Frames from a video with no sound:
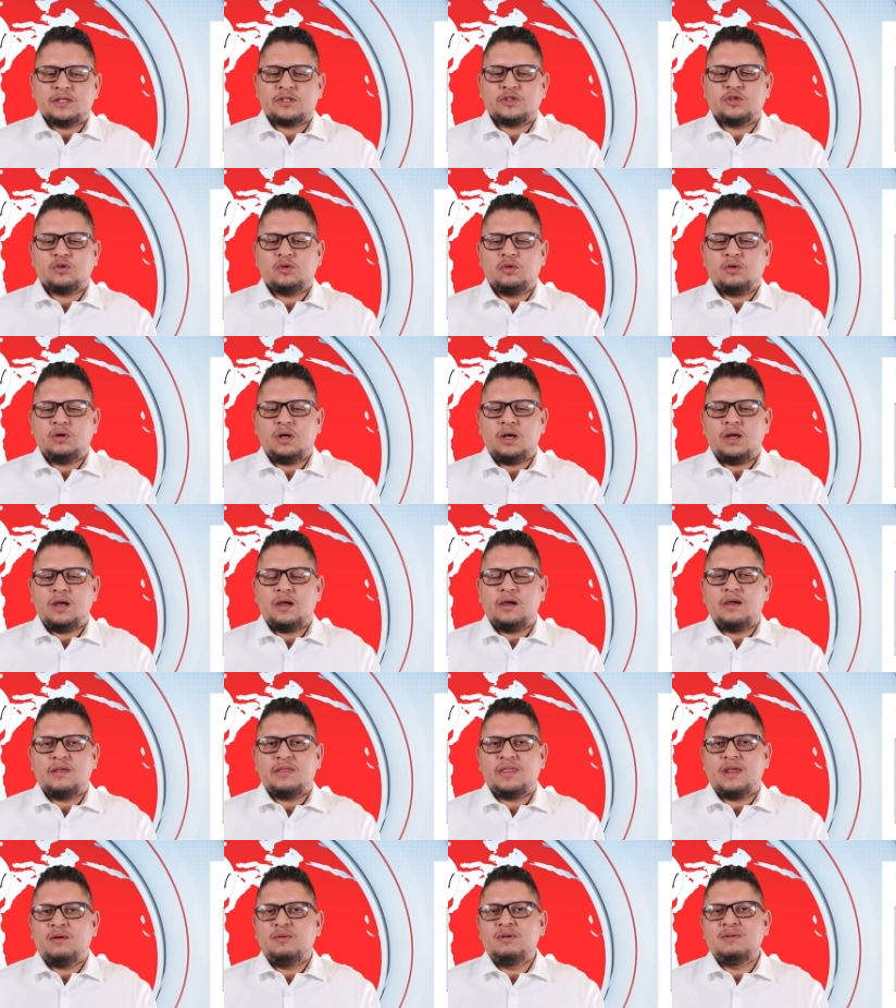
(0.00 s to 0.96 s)
So
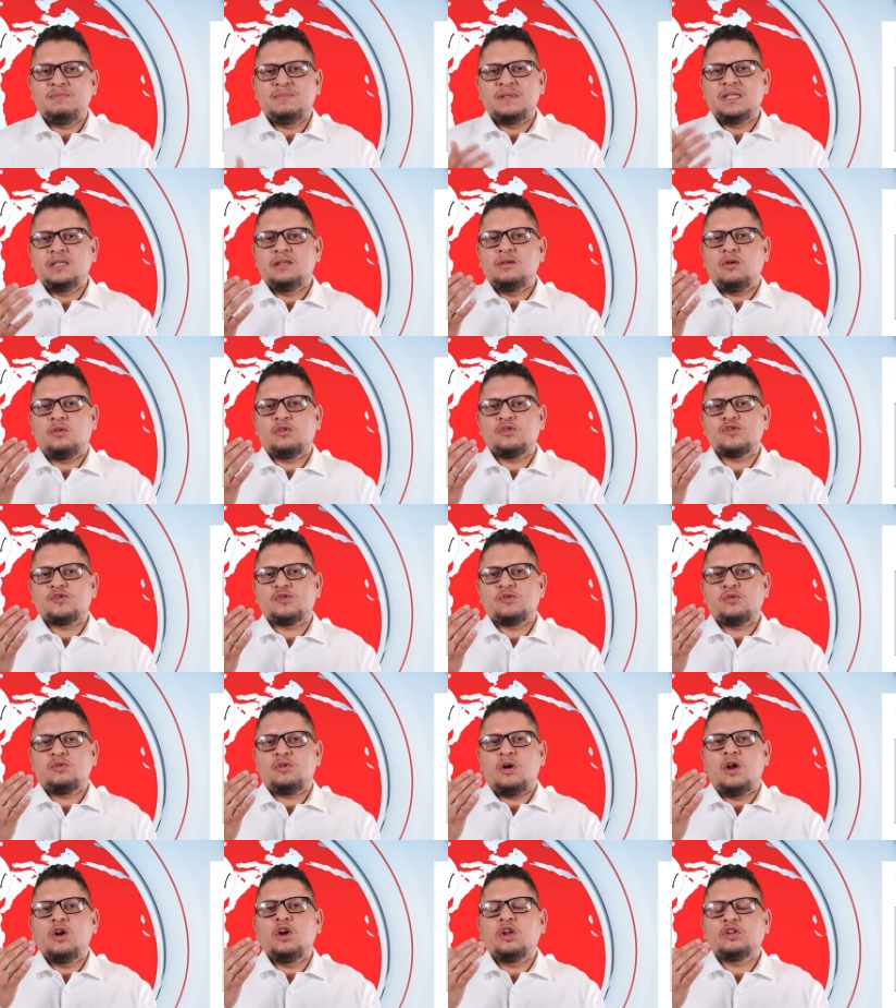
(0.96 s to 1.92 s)
uh, there will be
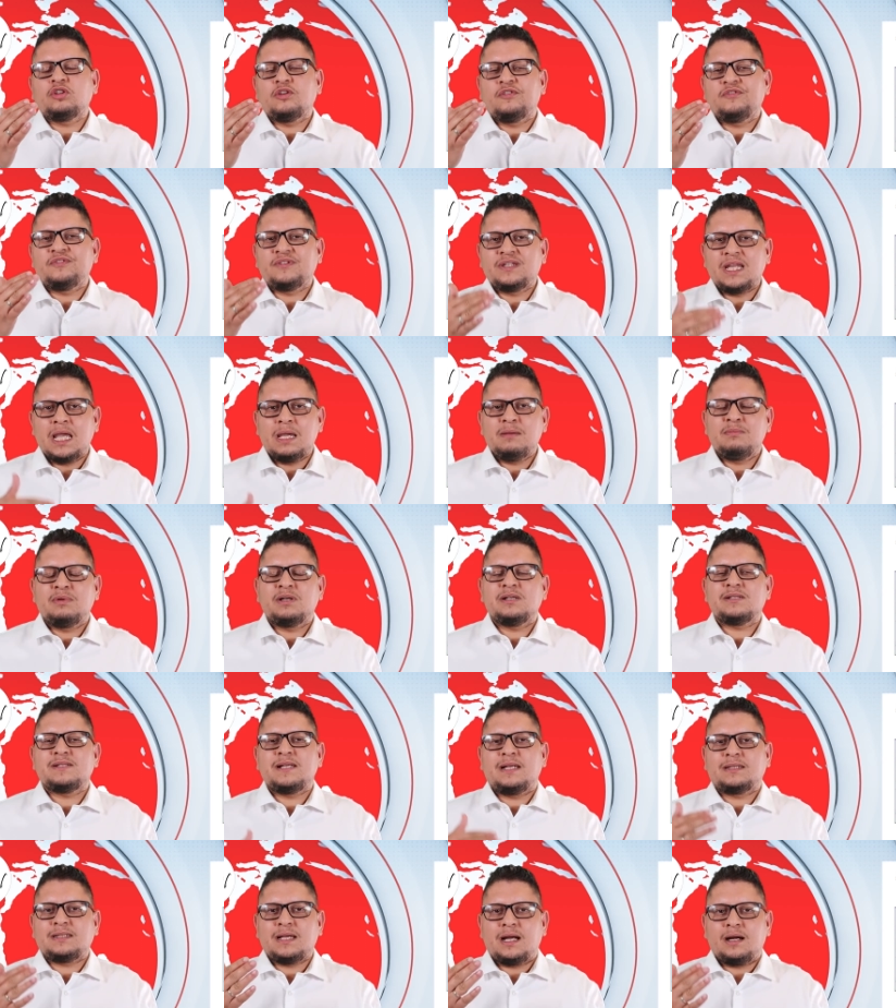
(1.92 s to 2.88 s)
also a lot of
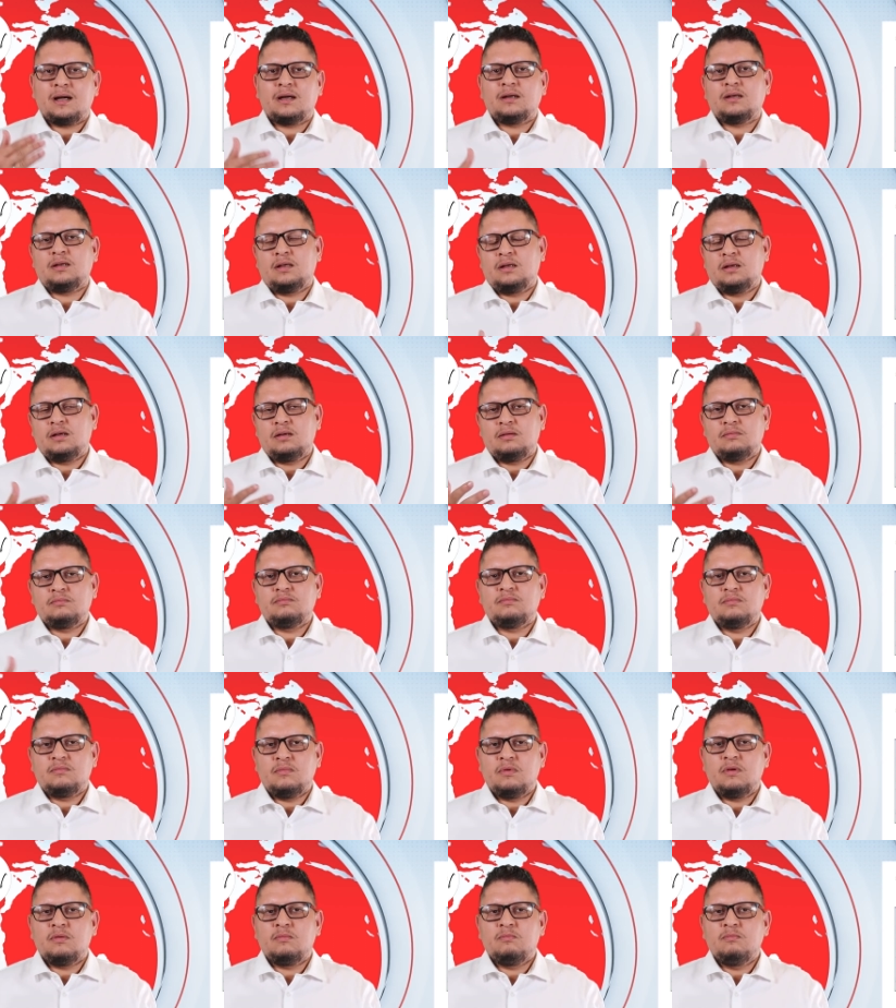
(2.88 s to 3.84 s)
tables that are
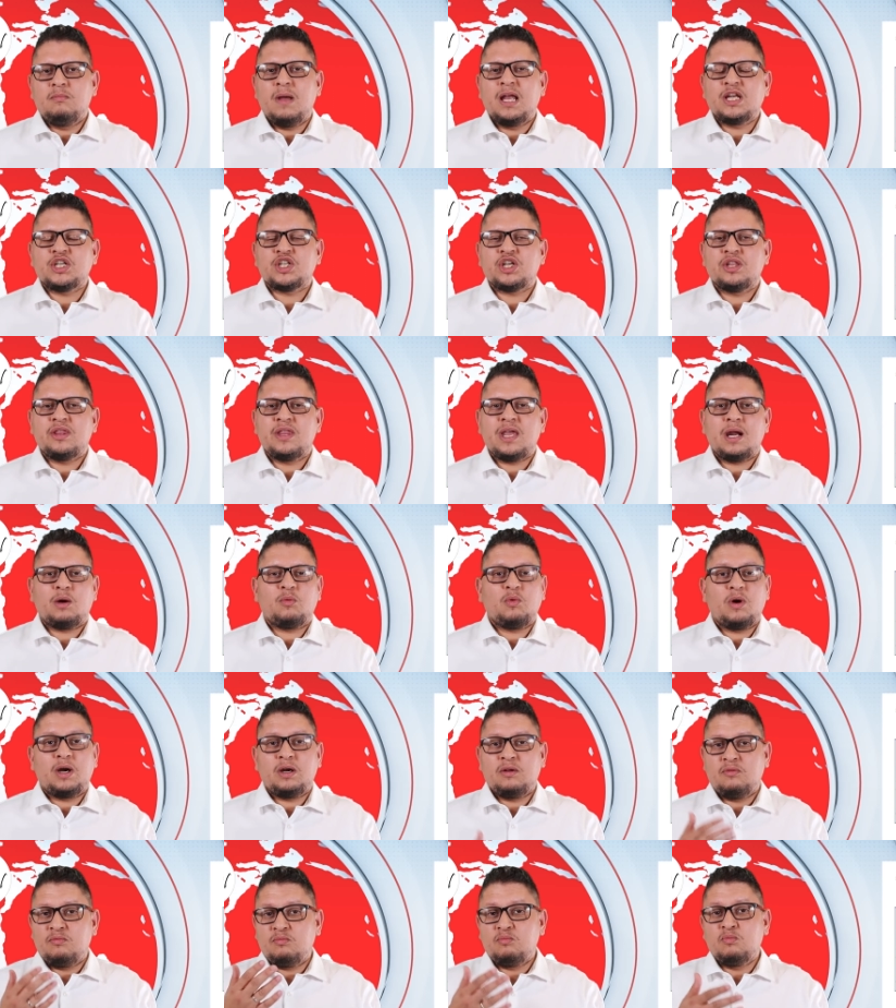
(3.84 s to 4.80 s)
um, mentioned there
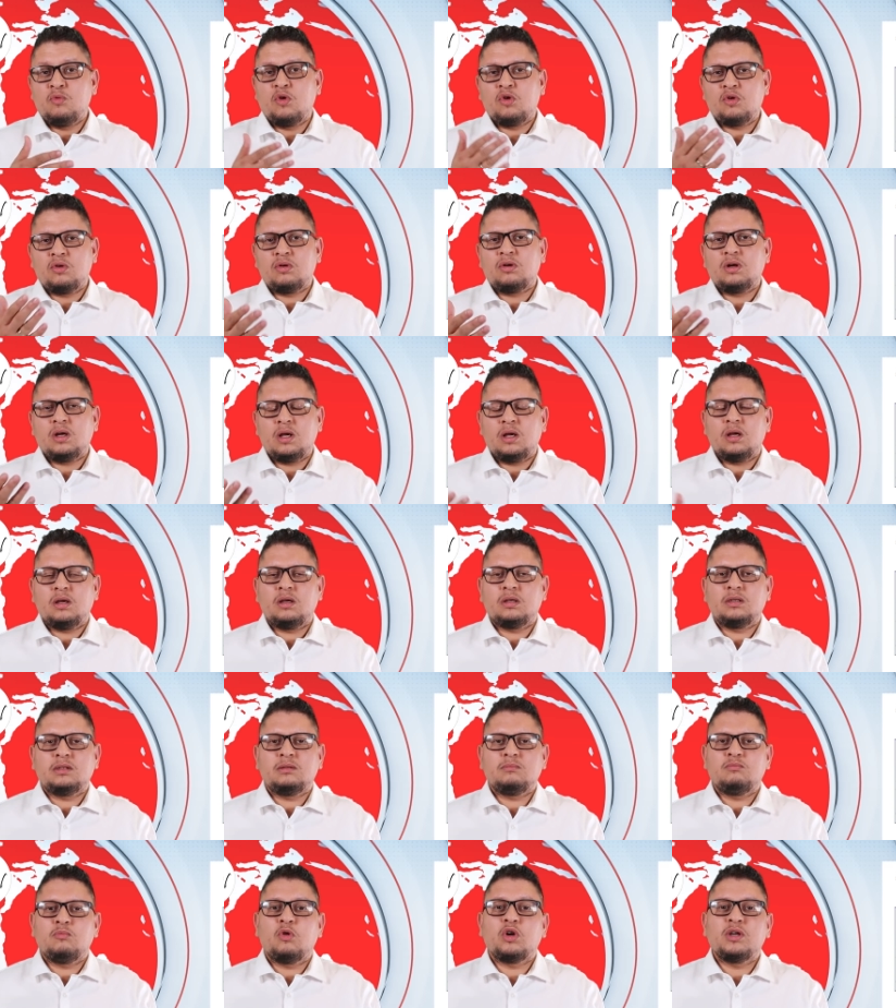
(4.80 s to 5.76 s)
where more, uh,
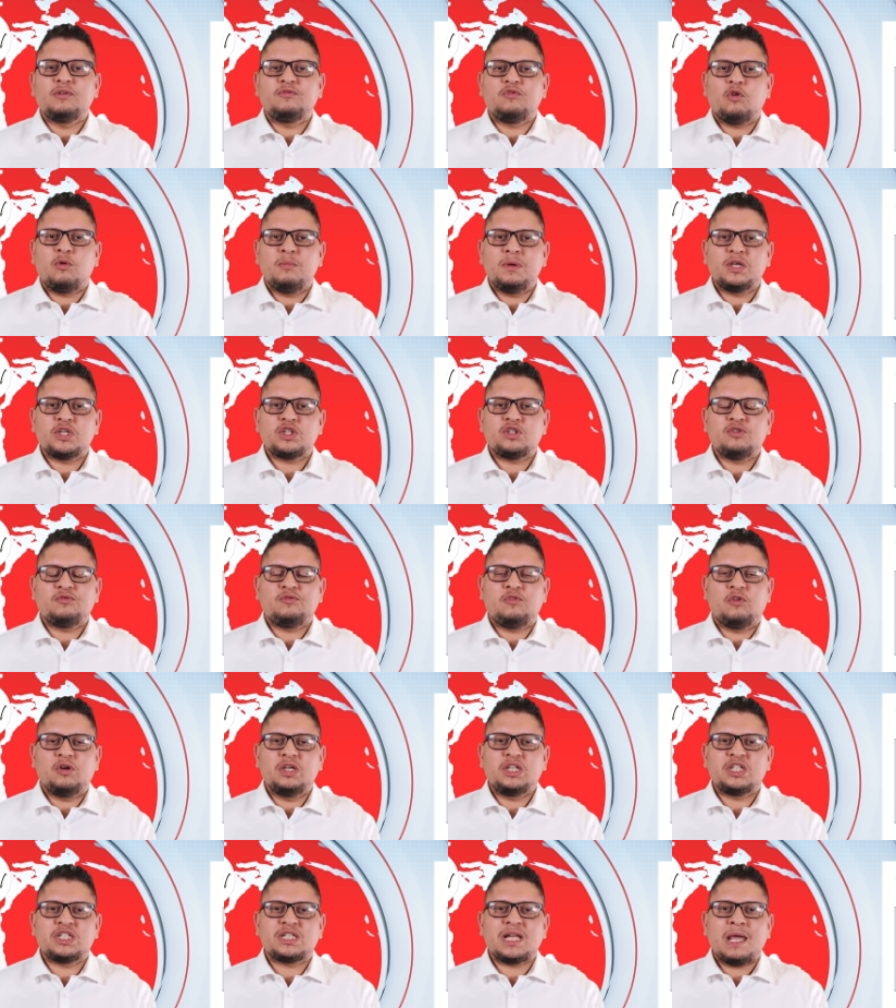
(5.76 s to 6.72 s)
more information
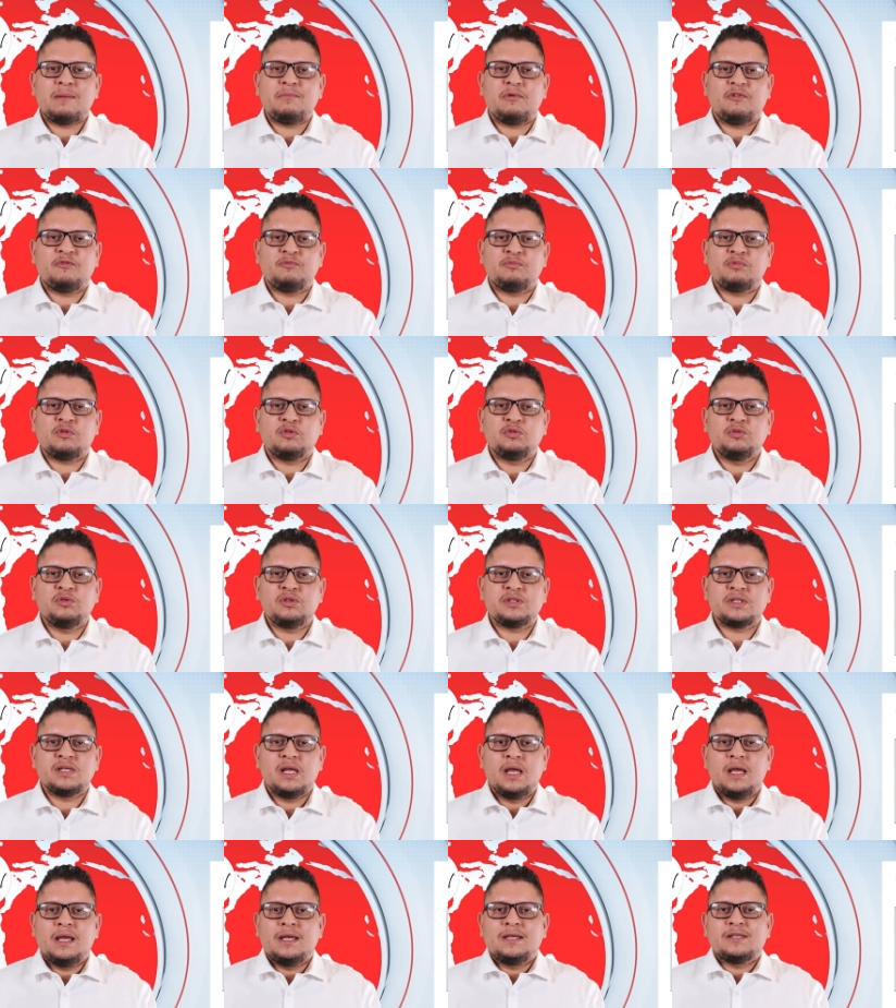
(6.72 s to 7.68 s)
for each type of products.